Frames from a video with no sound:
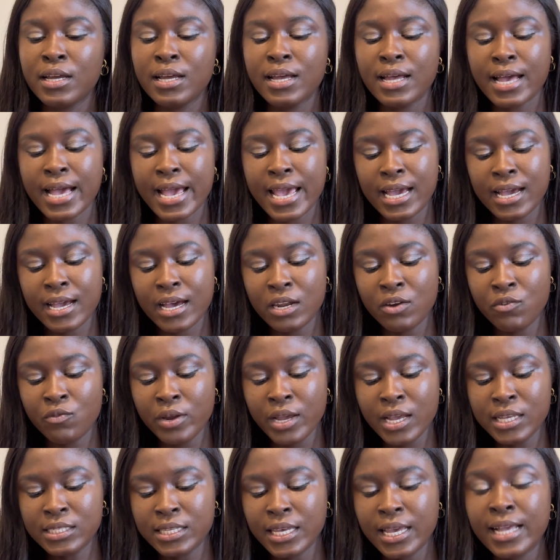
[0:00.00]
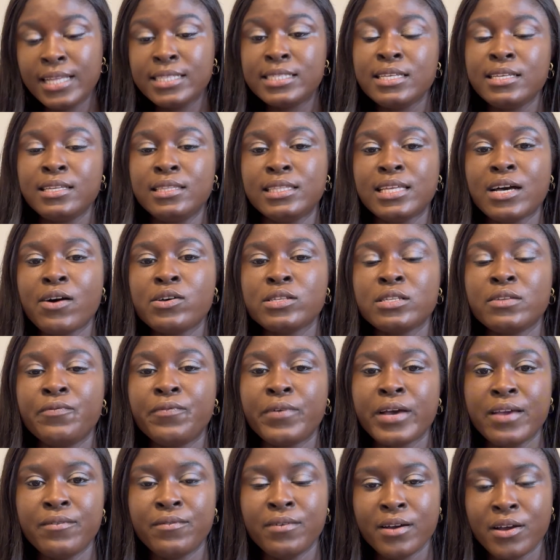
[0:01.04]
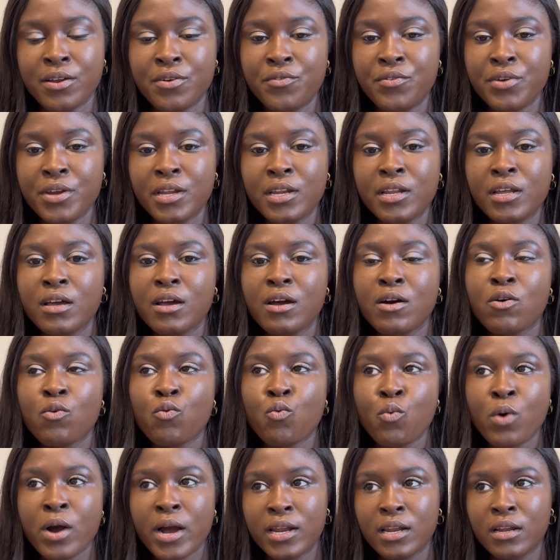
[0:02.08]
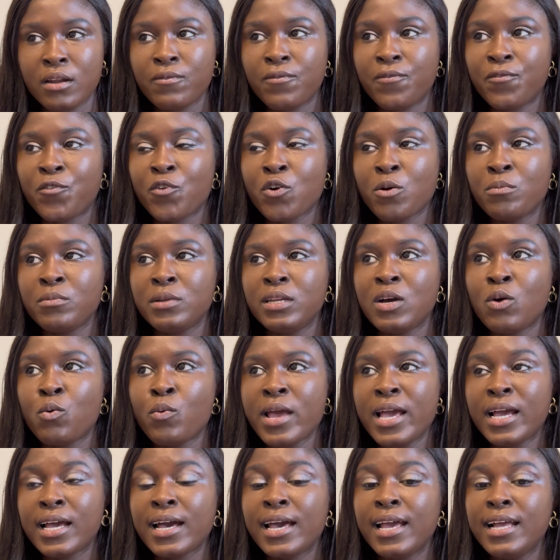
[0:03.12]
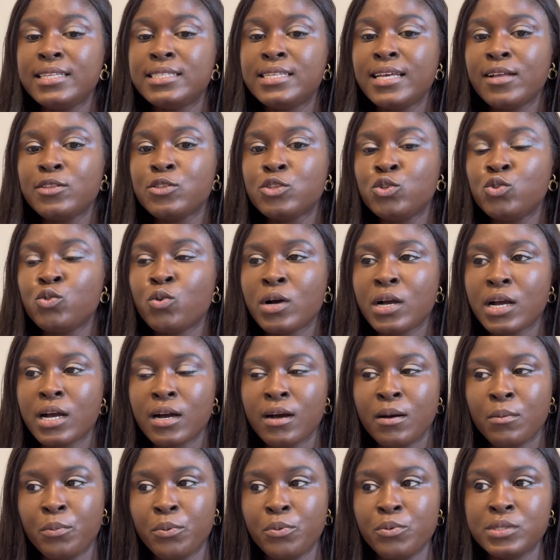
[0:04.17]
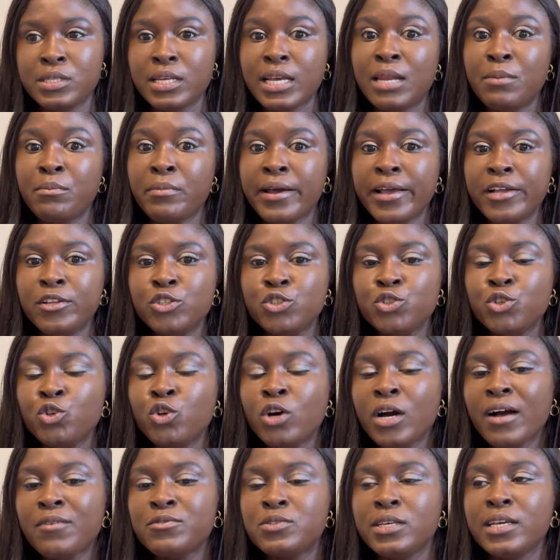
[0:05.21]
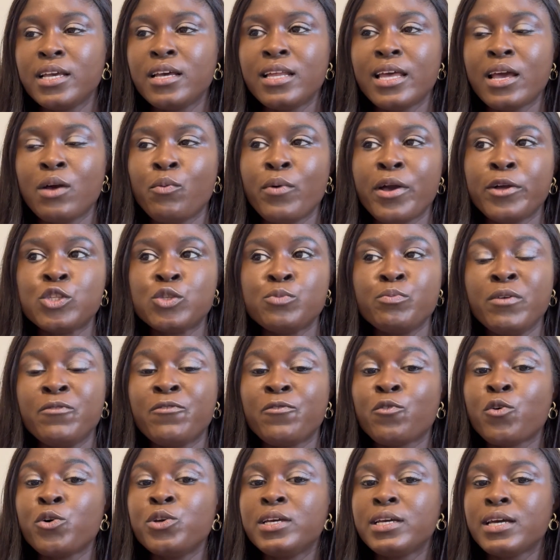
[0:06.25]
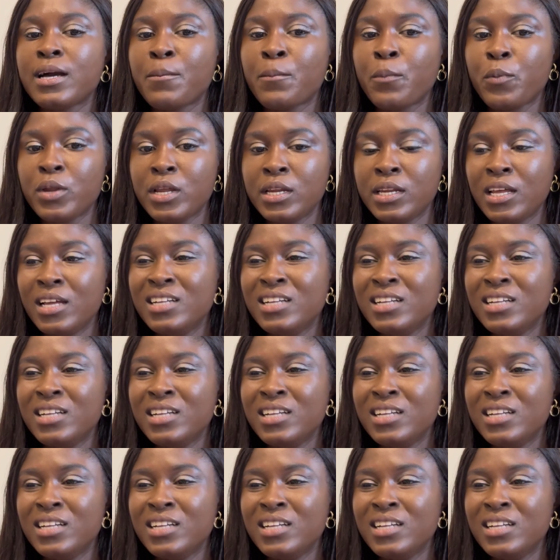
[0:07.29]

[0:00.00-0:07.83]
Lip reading: I can raise 18,500. One, from the work I intend to do on campus. And mind you, you don't have to get a work before you can put it there.